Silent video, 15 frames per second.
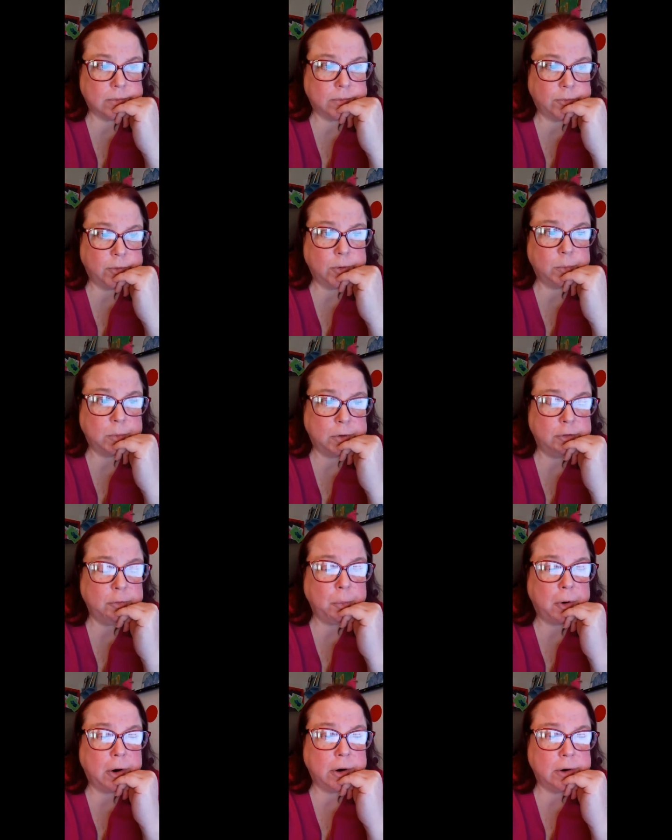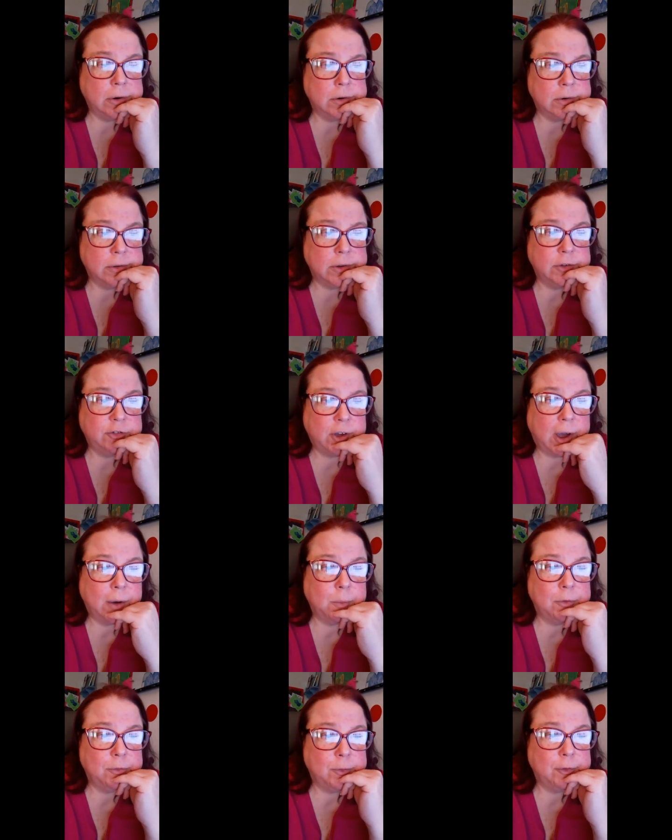for the most part, the chat
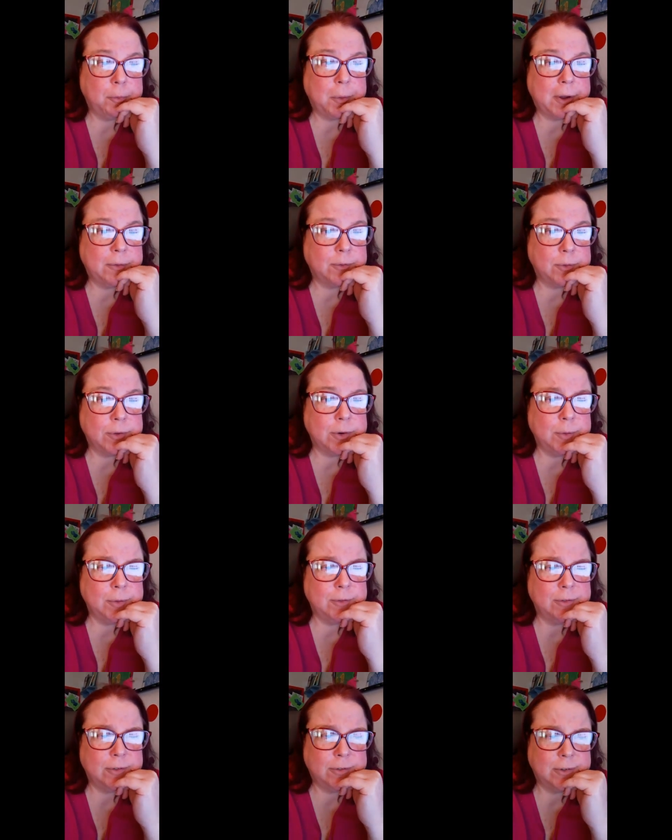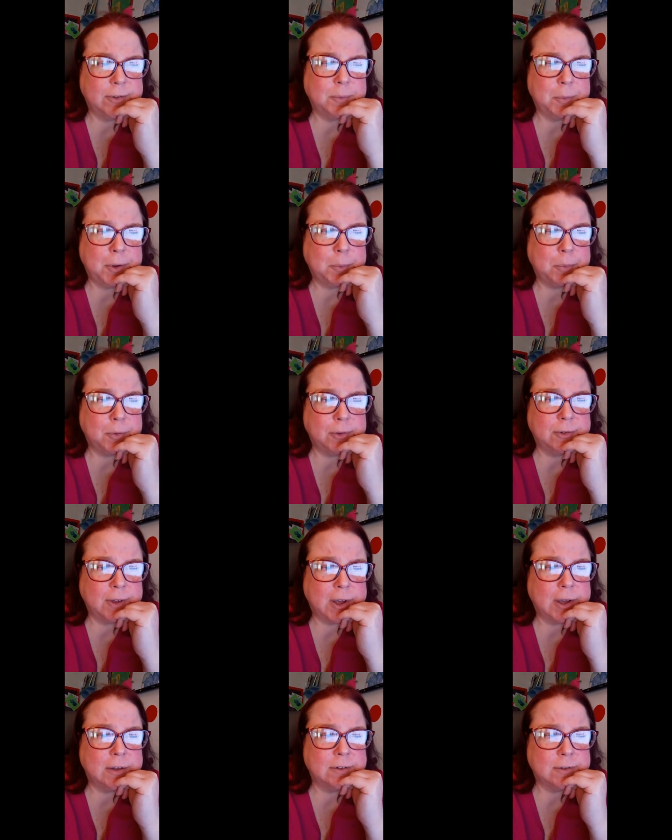was respectful. There was some people
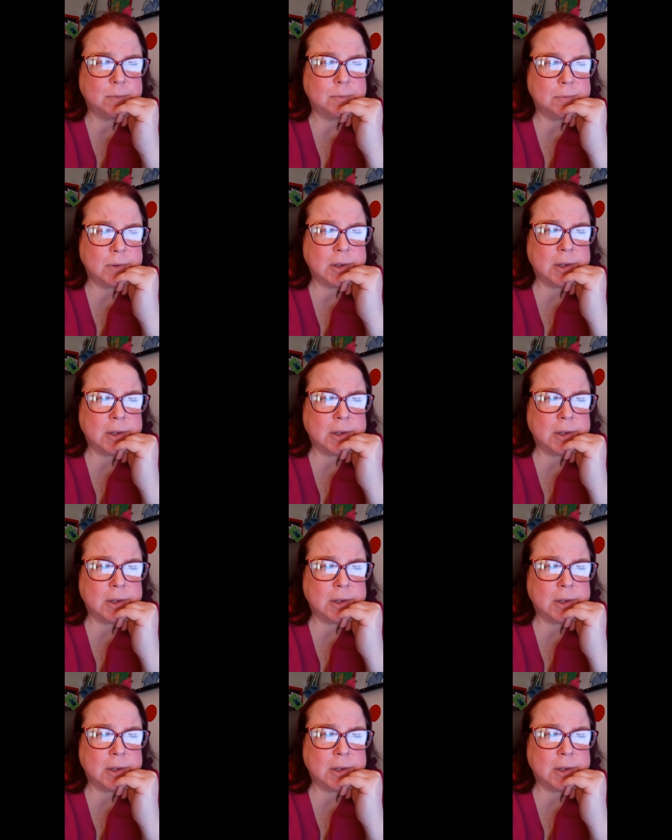saying some